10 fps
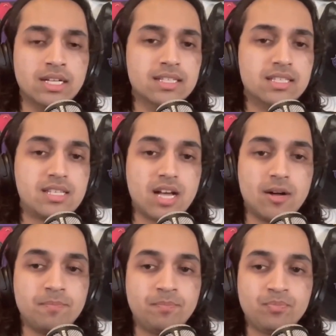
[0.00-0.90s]

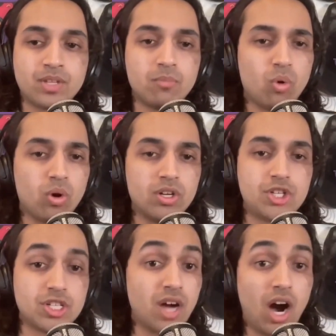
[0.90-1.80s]
some more
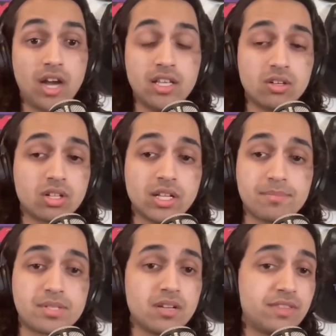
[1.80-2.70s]
just audio
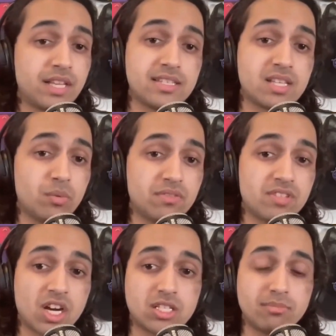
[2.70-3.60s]
clips of things that we have
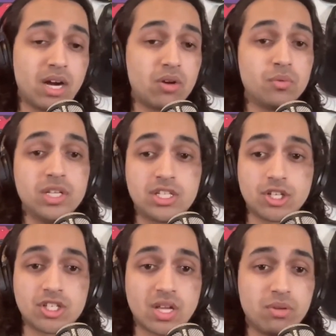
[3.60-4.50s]
talked about,
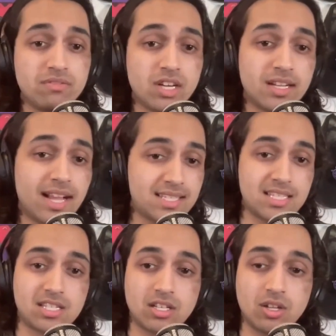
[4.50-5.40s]
research that we have done,
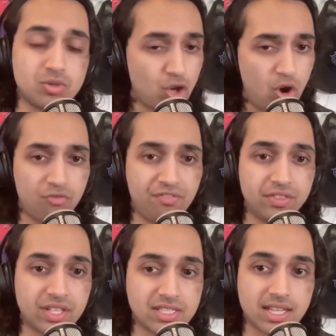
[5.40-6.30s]
access to notes, all fun
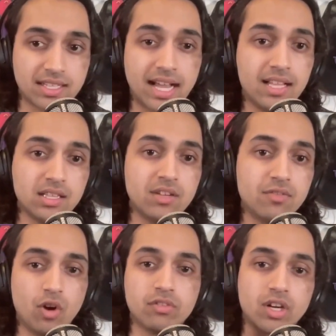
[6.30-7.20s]
things like that live
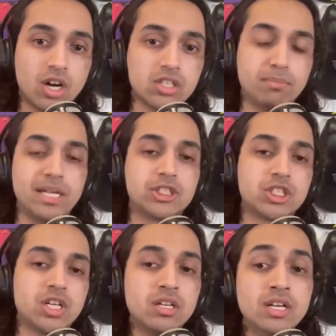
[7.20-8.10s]
over on the
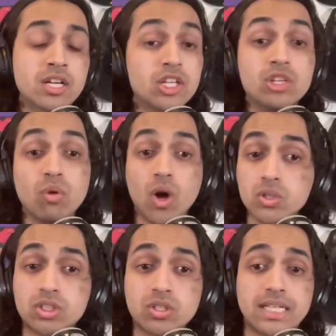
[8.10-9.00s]
Patreon. You
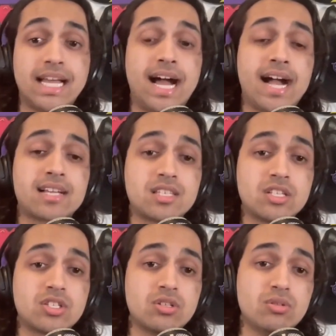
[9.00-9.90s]
also get
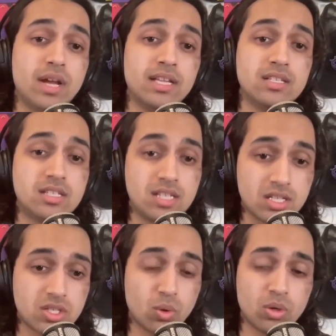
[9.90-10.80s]
access to a
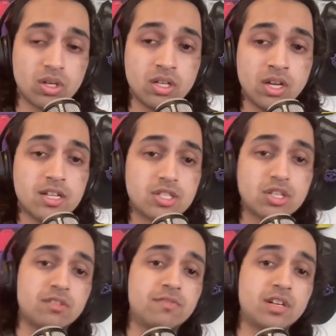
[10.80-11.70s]
Discord
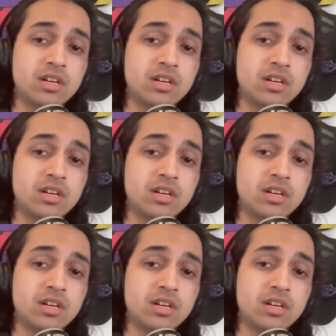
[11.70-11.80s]
server